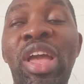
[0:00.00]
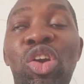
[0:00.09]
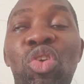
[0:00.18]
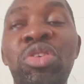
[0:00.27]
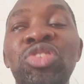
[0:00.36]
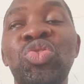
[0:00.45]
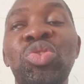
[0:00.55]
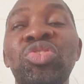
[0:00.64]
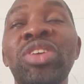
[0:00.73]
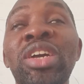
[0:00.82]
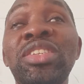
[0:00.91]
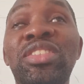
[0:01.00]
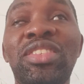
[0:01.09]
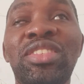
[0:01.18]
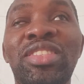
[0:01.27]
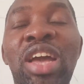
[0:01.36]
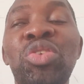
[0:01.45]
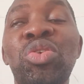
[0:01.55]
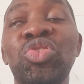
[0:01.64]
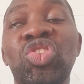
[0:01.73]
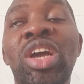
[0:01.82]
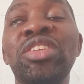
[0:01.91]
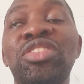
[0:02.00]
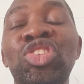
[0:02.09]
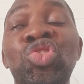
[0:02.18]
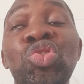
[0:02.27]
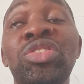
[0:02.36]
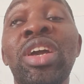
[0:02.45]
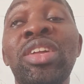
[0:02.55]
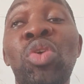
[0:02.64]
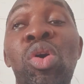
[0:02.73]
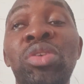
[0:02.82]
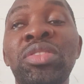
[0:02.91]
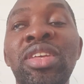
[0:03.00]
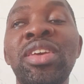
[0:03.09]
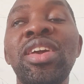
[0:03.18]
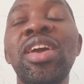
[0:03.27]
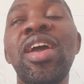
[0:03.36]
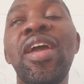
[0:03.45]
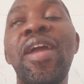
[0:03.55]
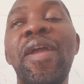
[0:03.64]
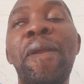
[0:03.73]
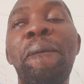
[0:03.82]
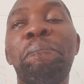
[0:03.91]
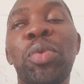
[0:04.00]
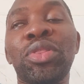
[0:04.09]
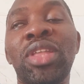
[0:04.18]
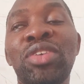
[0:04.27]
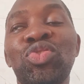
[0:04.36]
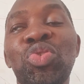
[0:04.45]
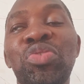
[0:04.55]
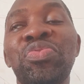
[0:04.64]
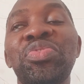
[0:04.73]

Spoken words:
Encourage your child, tell your child, teach your child on the importance of